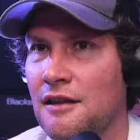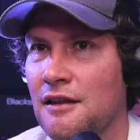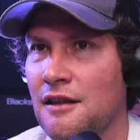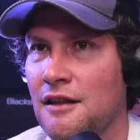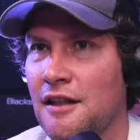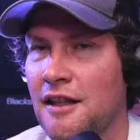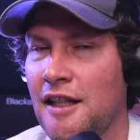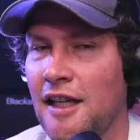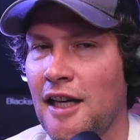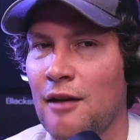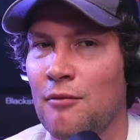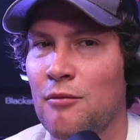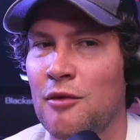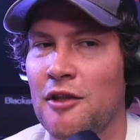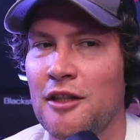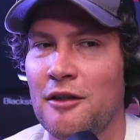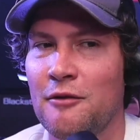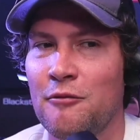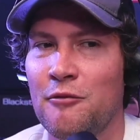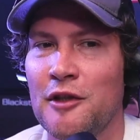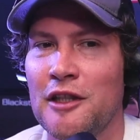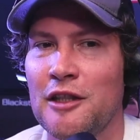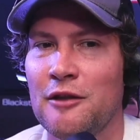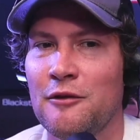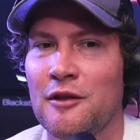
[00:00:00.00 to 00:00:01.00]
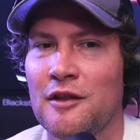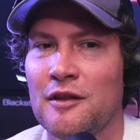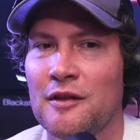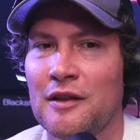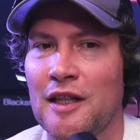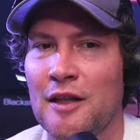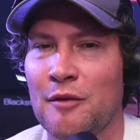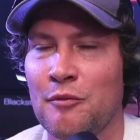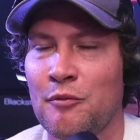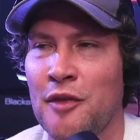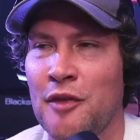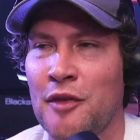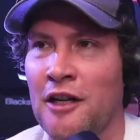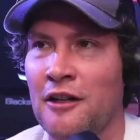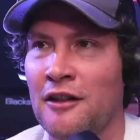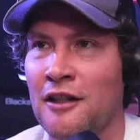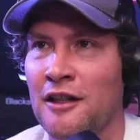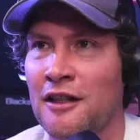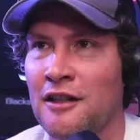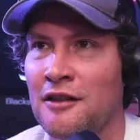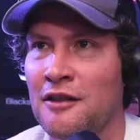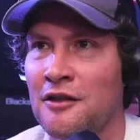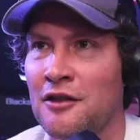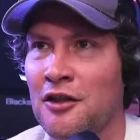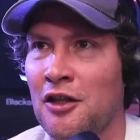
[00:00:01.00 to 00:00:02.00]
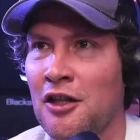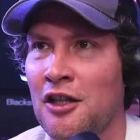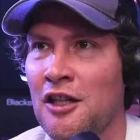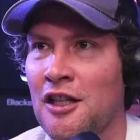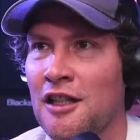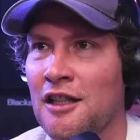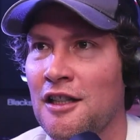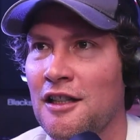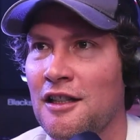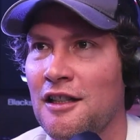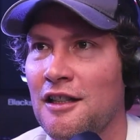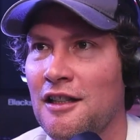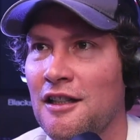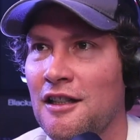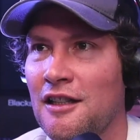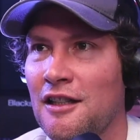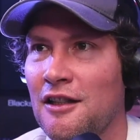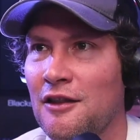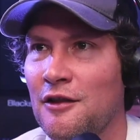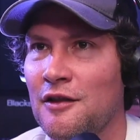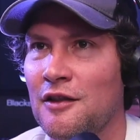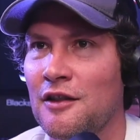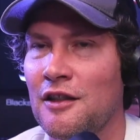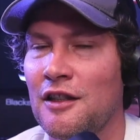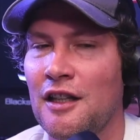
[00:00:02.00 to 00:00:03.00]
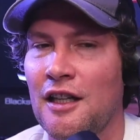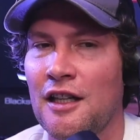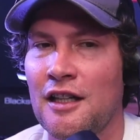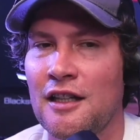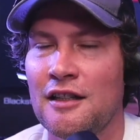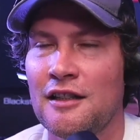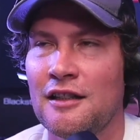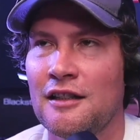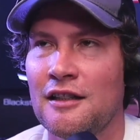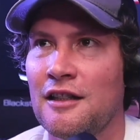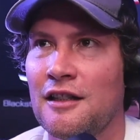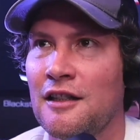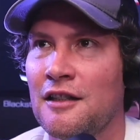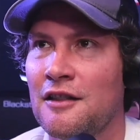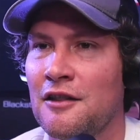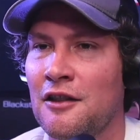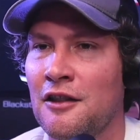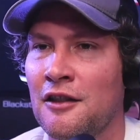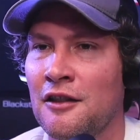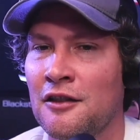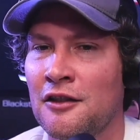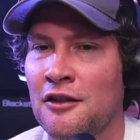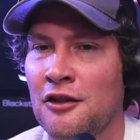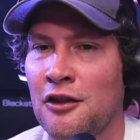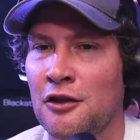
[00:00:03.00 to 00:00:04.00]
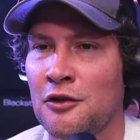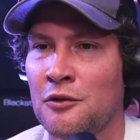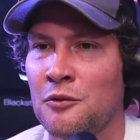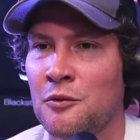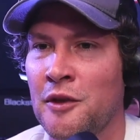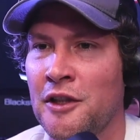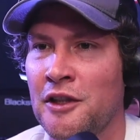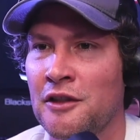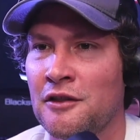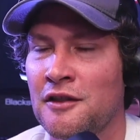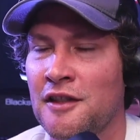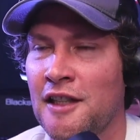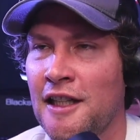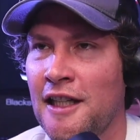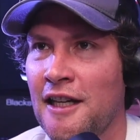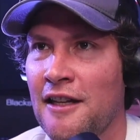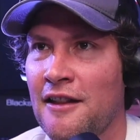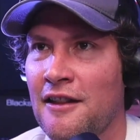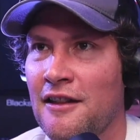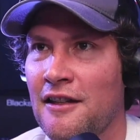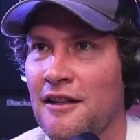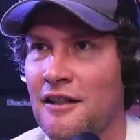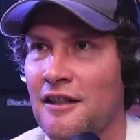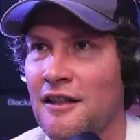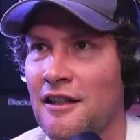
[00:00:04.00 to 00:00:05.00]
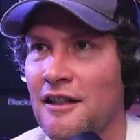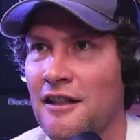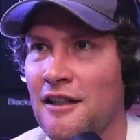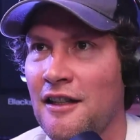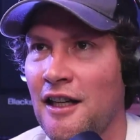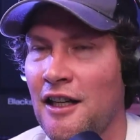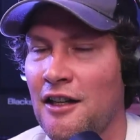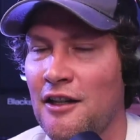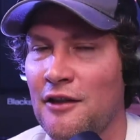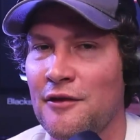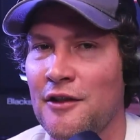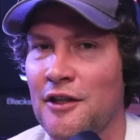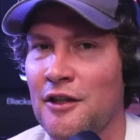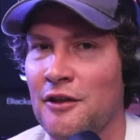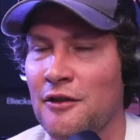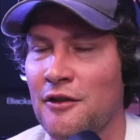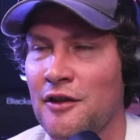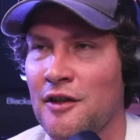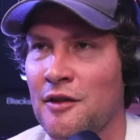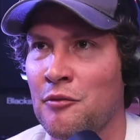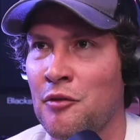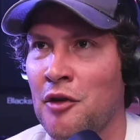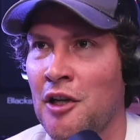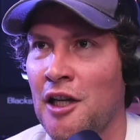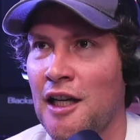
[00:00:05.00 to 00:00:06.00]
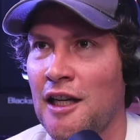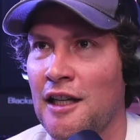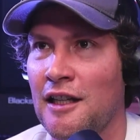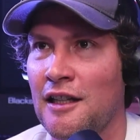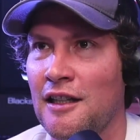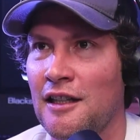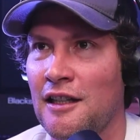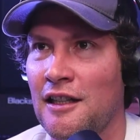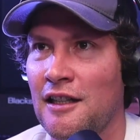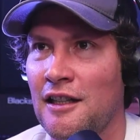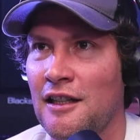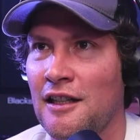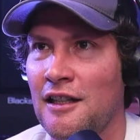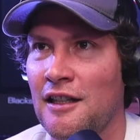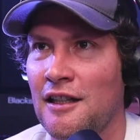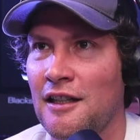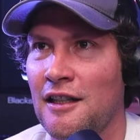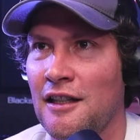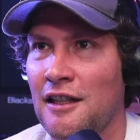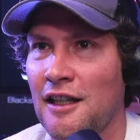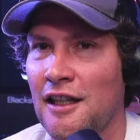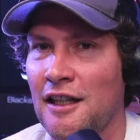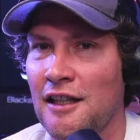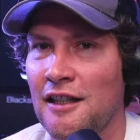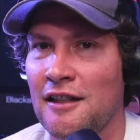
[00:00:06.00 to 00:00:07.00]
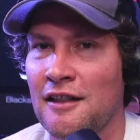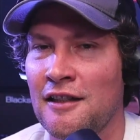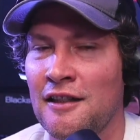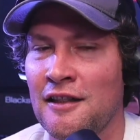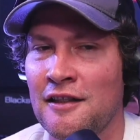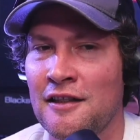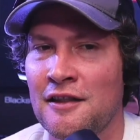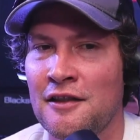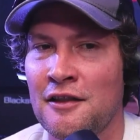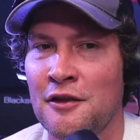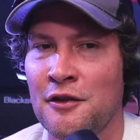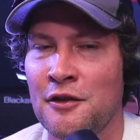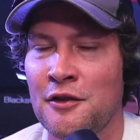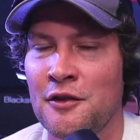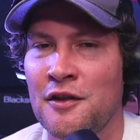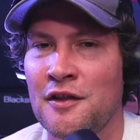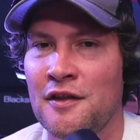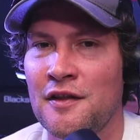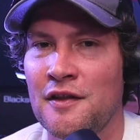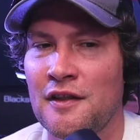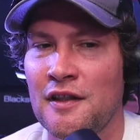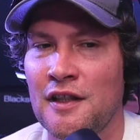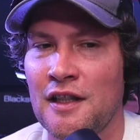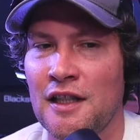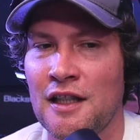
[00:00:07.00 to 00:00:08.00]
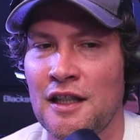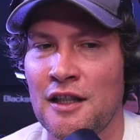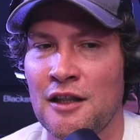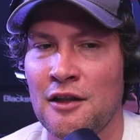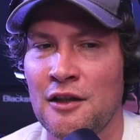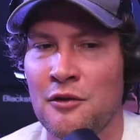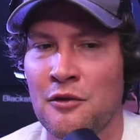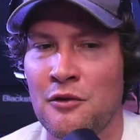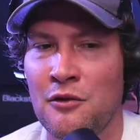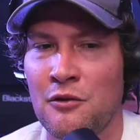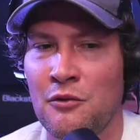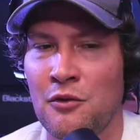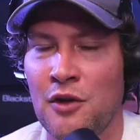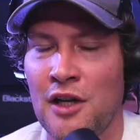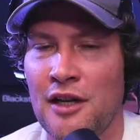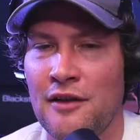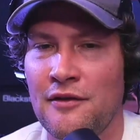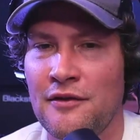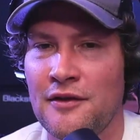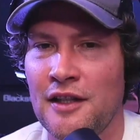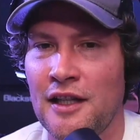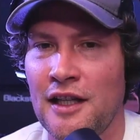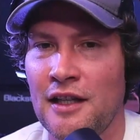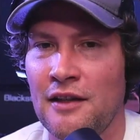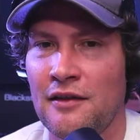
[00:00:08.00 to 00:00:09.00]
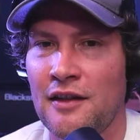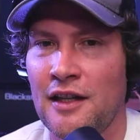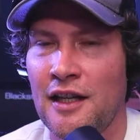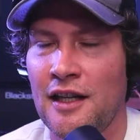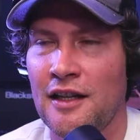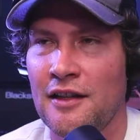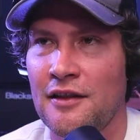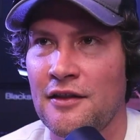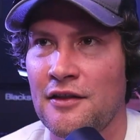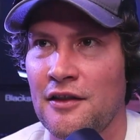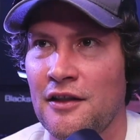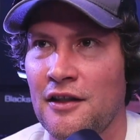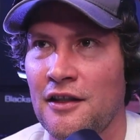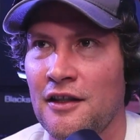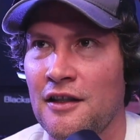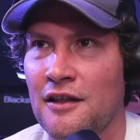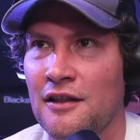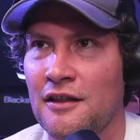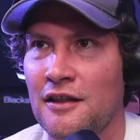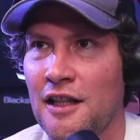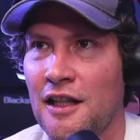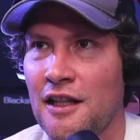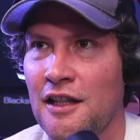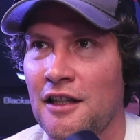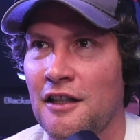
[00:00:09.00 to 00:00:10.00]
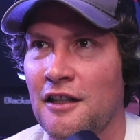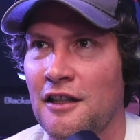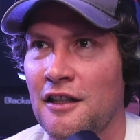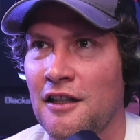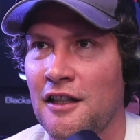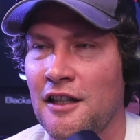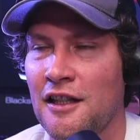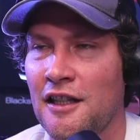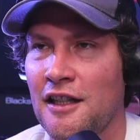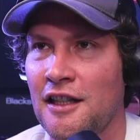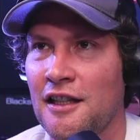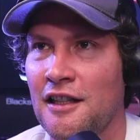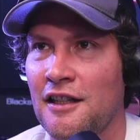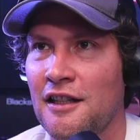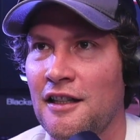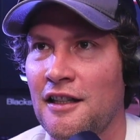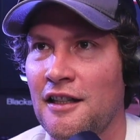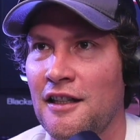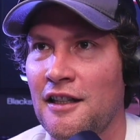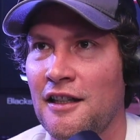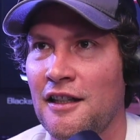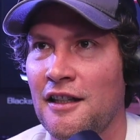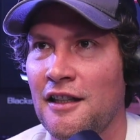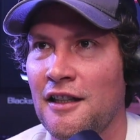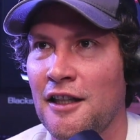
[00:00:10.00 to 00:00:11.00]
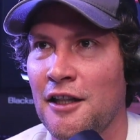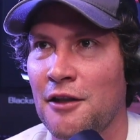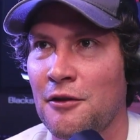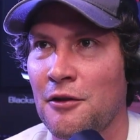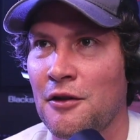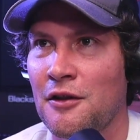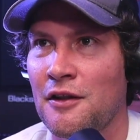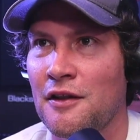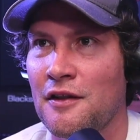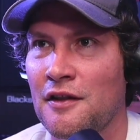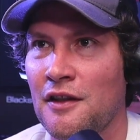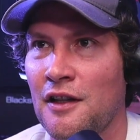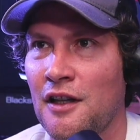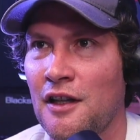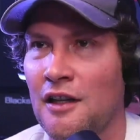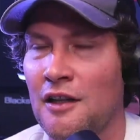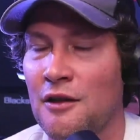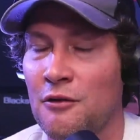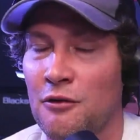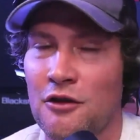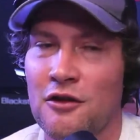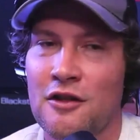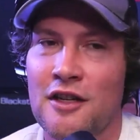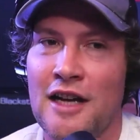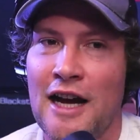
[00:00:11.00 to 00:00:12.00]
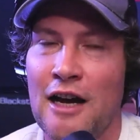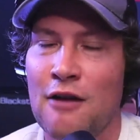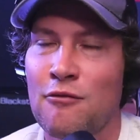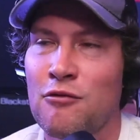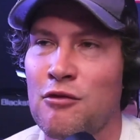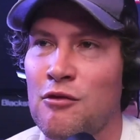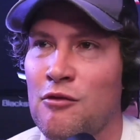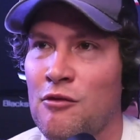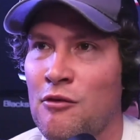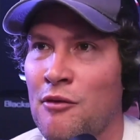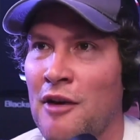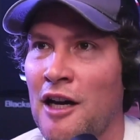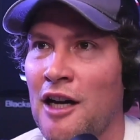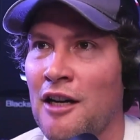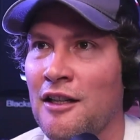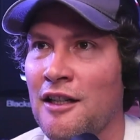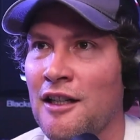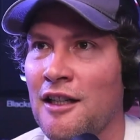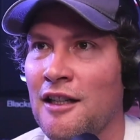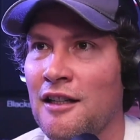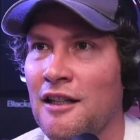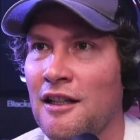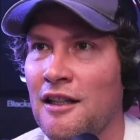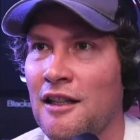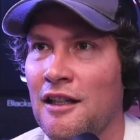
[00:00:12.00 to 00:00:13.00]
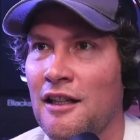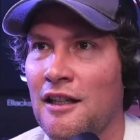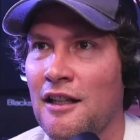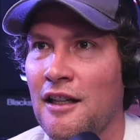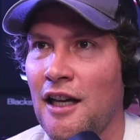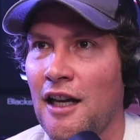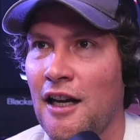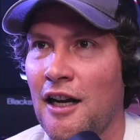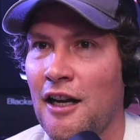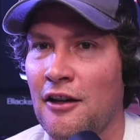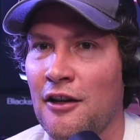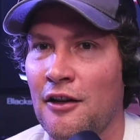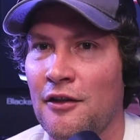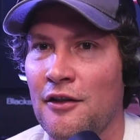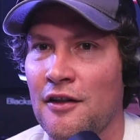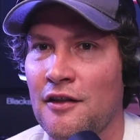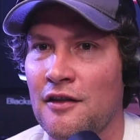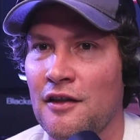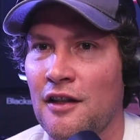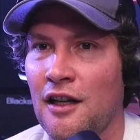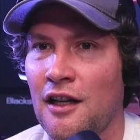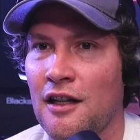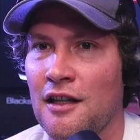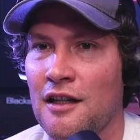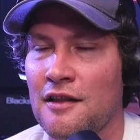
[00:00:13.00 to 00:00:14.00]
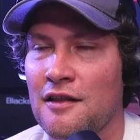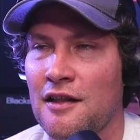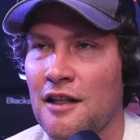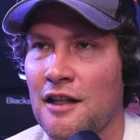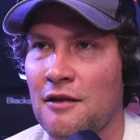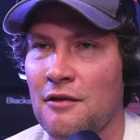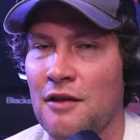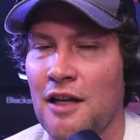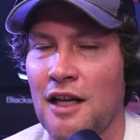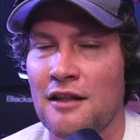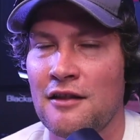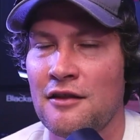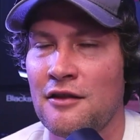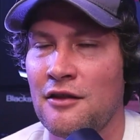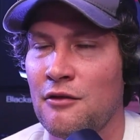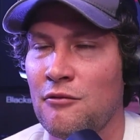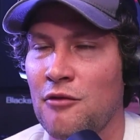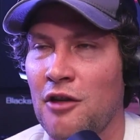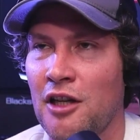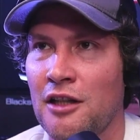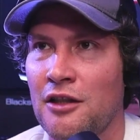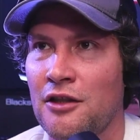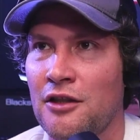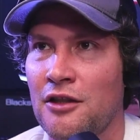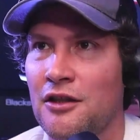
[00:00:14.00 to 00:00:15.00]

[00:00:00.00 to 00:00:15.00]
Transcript: Yeah, but it, but it was like barely a song. It was a, I, the song is called Real Death. I don't even know who it's by. And this dude's uh, wife died of cancer. They had a young kid. He wrote a song. He wrote an album about it. And I heard the song. I was like, that's too much.